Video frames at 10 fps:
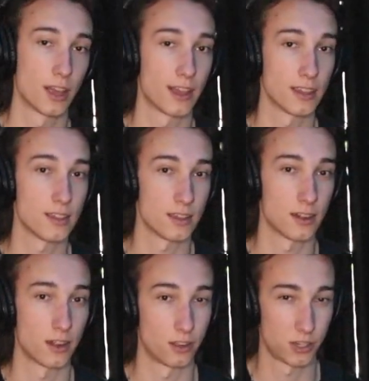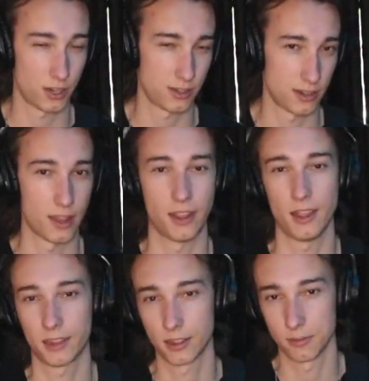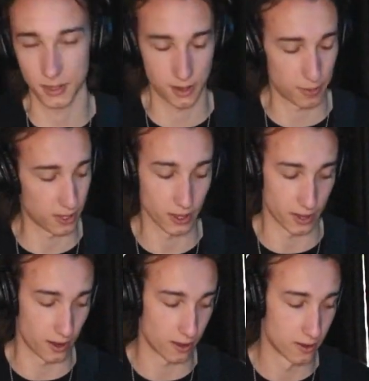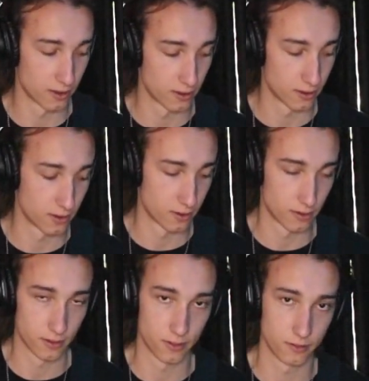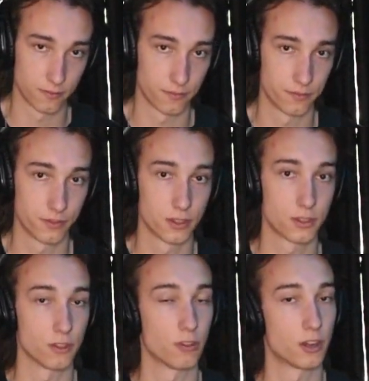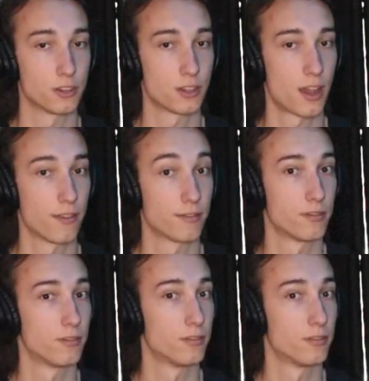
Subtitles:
that E in there just yet. That comes in a bit later. So you want to just have